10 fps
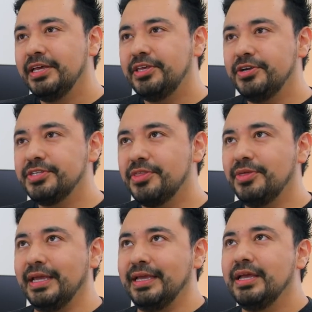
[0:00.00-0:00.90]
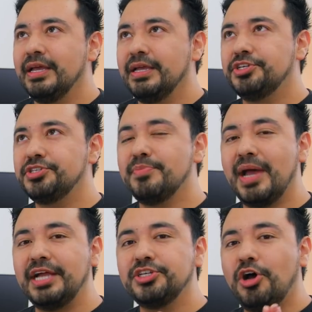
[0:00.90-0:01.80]
Here's the thing, just
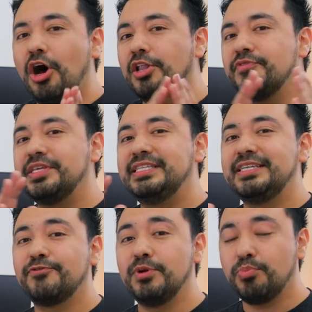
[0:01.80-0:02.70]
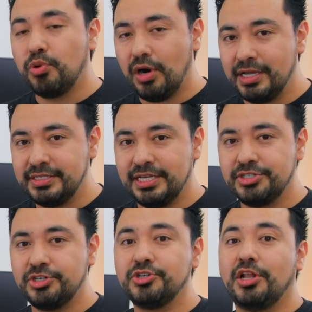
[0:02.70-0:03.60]
imagine all of the different
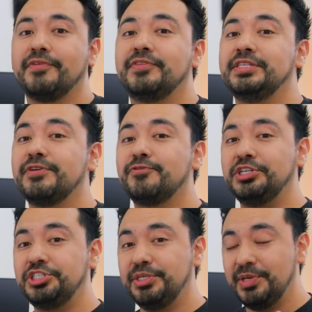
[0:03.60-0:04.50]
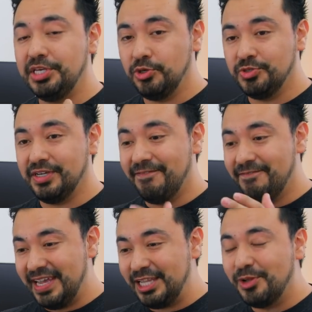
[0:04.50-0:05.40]
processors, all of the different GPUs
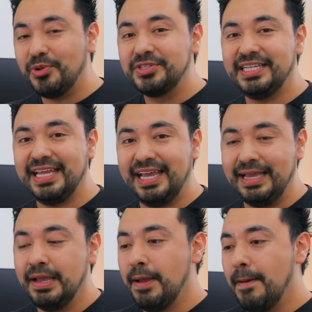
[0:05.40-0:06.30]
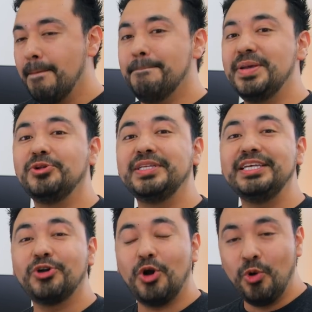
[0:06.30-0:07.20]
available today,
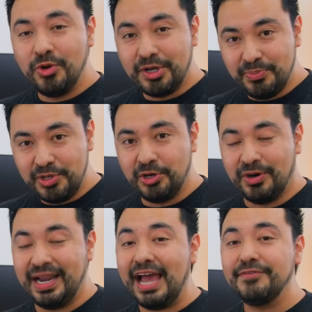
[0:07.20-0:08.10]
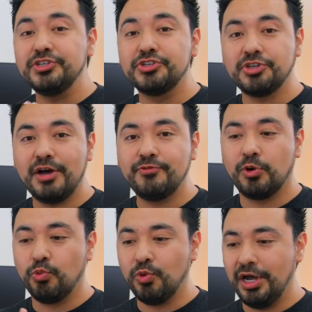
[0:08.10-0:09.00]
building your own computer and having
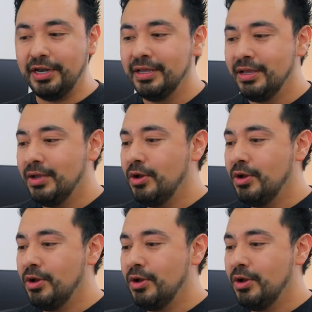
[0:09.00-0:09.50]
software run